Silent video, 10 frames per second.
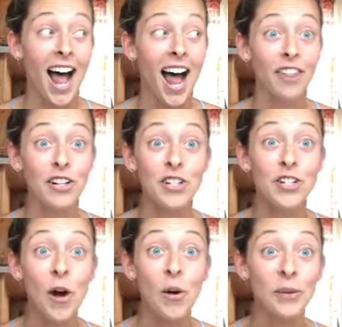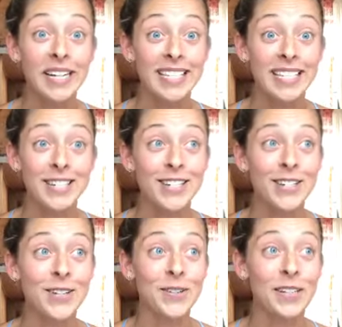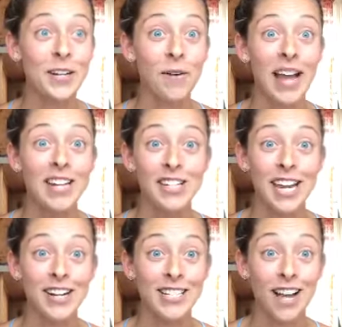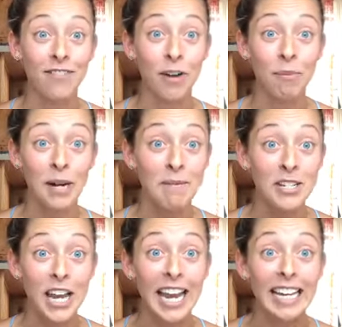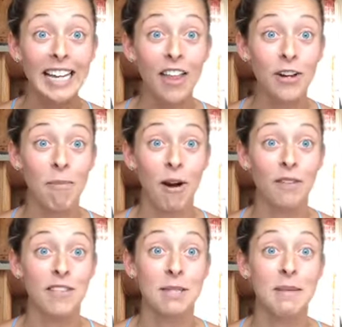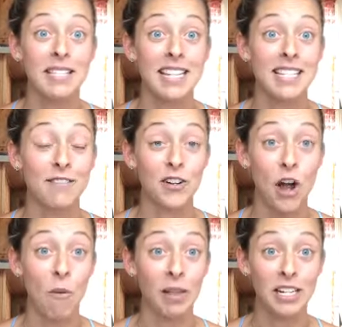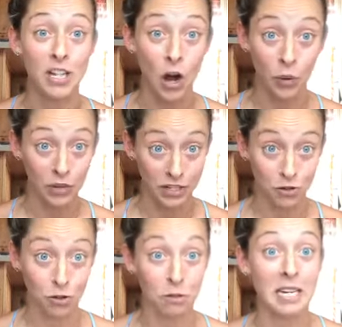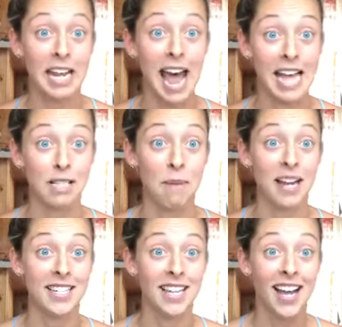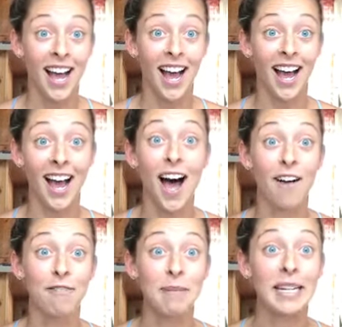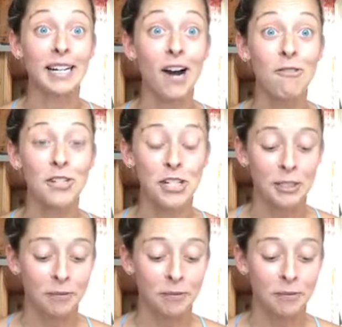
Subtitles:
there's no reason to, educate yourself on pretty much any other part of this business if you're not willing to own the social media aspect of being a coach.